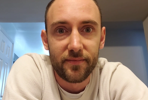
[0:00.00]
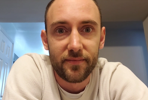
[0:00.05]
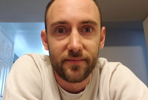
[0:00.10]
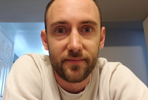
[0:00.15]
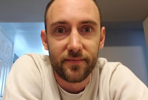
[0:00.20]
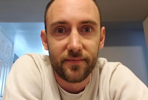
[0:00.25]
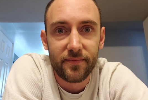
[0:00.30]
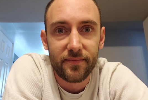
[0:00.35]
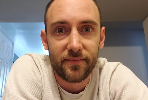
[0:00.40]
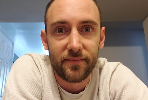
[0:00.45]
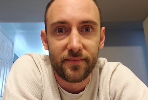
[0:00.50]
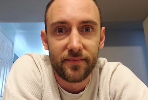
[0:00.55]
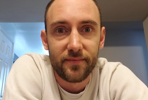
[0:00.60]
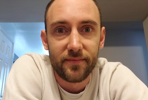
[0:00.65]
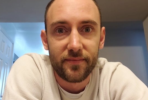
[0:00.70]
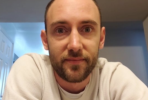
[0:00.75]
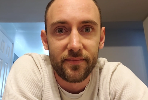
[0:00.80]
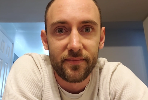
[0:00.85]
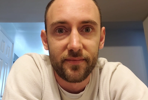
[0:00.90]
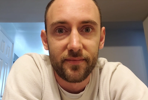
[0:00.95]

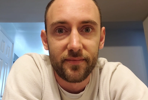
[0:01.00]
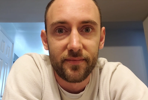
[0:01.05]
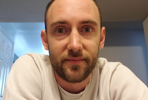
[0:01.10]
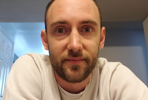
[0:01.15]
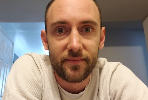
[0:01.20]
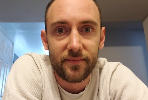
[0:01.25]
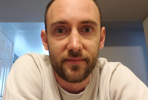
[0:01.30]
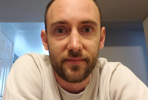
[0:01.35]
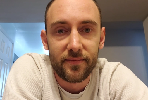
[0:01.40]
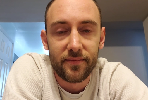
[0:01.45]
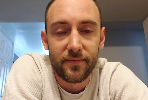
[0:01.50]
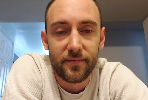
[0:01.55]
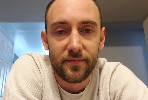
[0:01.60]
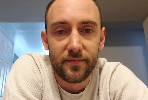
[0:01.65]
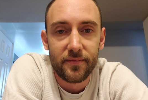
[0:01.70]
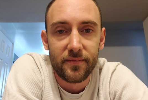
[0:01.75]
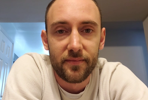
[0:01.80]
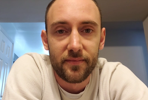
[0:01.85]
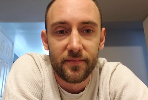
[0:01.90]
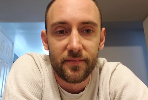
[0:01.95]

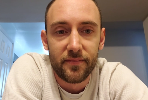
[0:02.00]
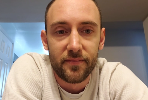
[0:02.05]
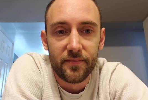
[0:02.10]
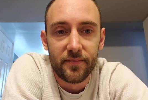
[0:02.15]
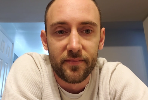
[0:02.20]
Nothing is said.